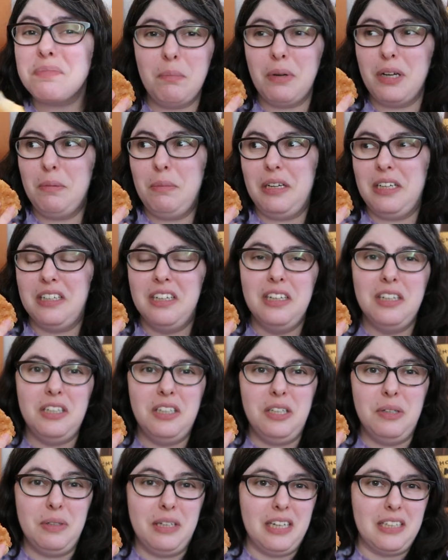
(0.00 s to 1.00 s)
But I mean,
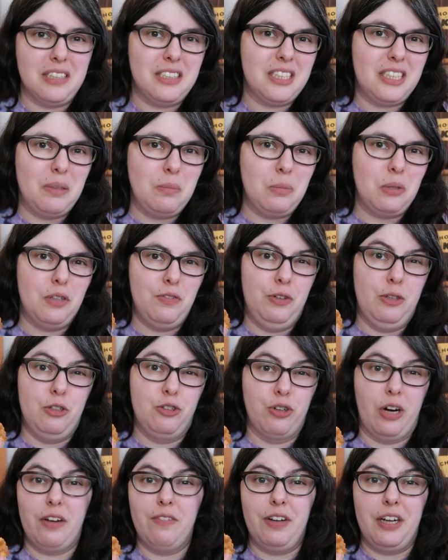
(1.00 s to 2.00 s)
you get similar if you're
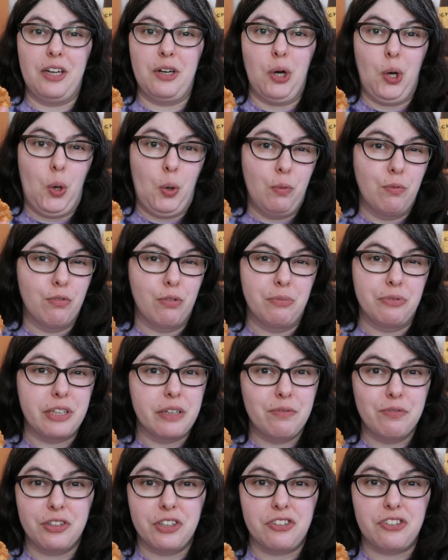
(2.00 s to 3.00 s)
driving it home from
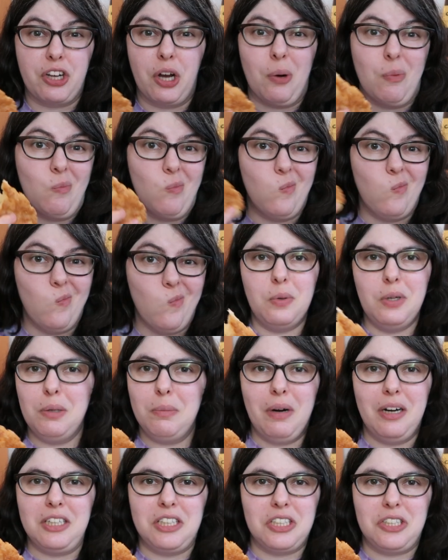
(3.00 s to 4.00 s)
San Francisco.
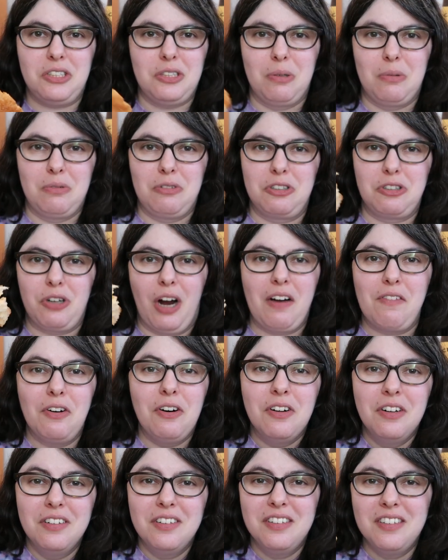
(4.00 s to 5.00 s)
Kouign-Amann just don't
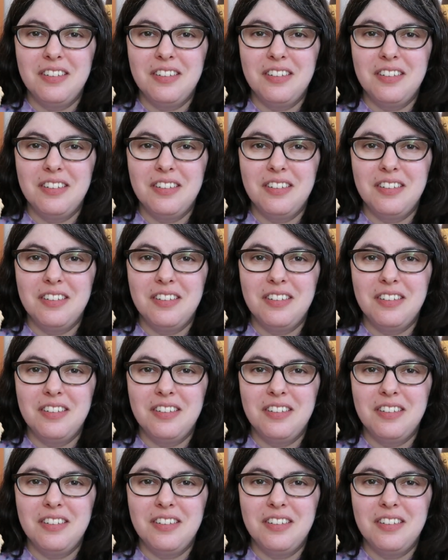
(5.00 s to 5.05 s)
travel.